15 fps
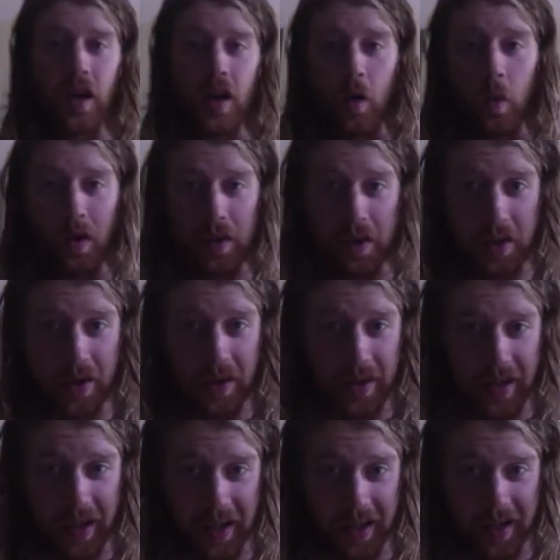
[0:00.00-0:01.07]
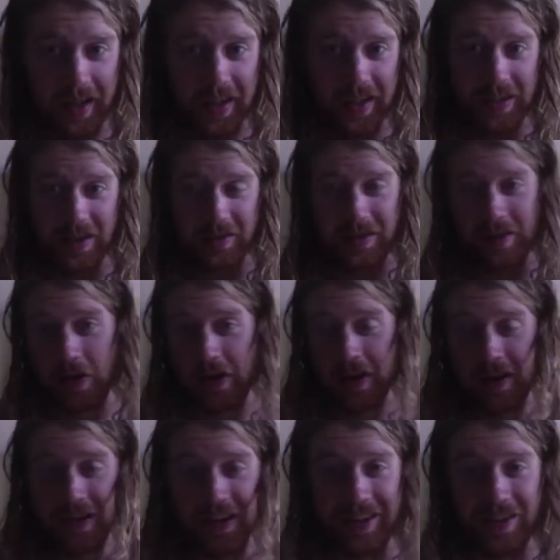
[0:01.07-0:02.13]
One thought that it's
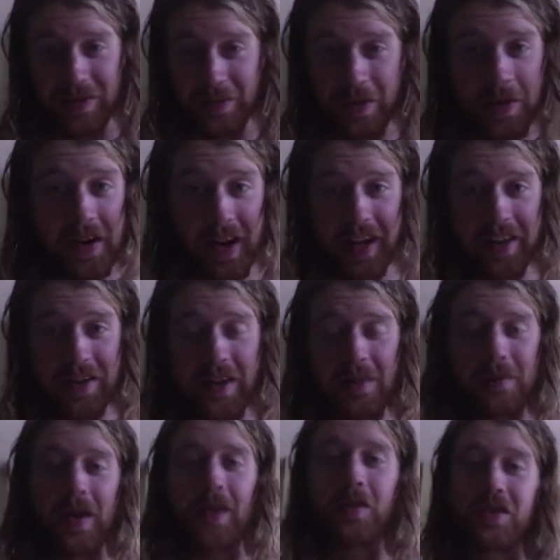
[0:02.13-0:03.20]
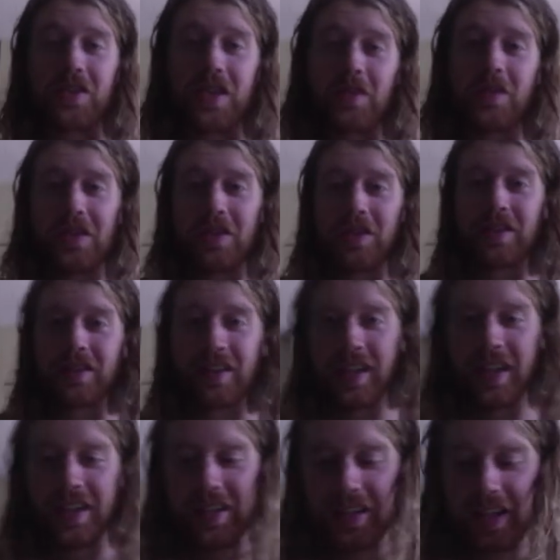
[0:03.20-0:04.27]
a very high thought, but I will share it with you
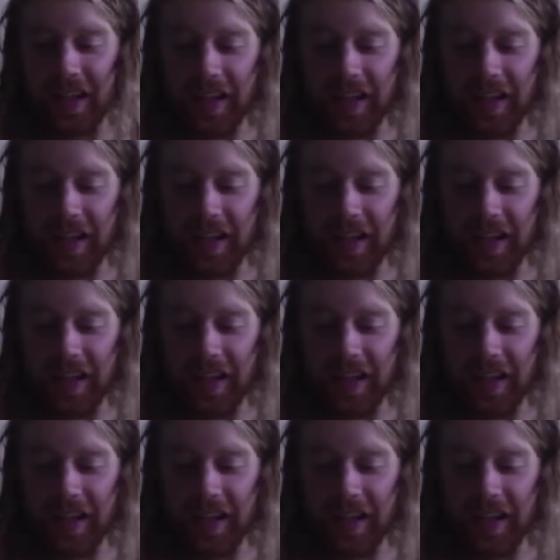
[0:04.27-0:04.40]
nonetheless.